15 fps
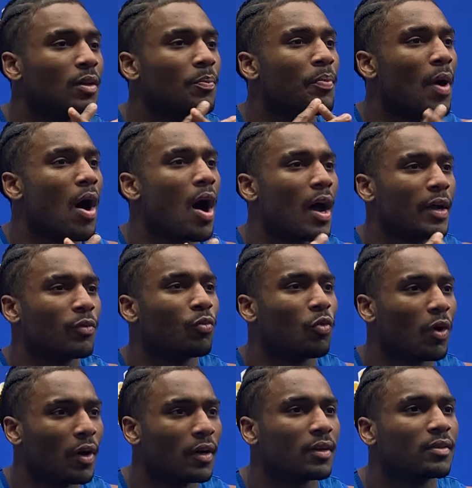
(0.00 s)
bond
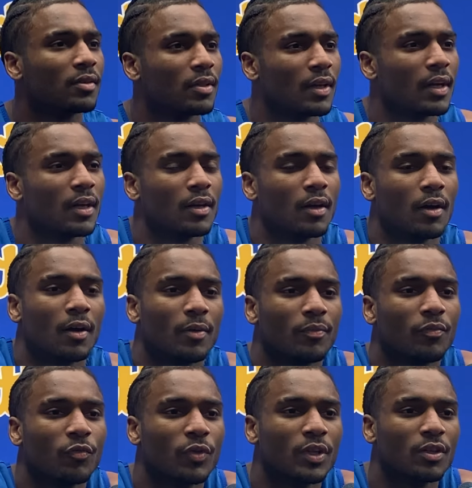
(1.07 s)
works, and
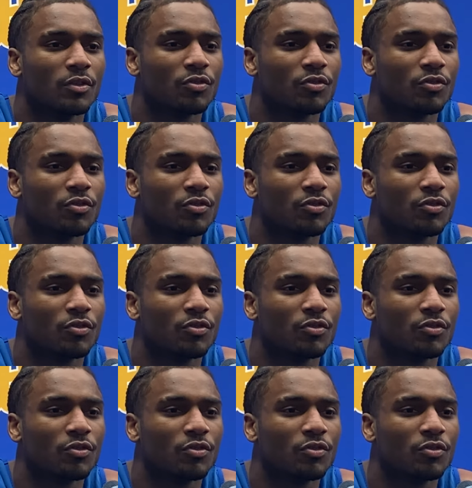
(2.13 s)
really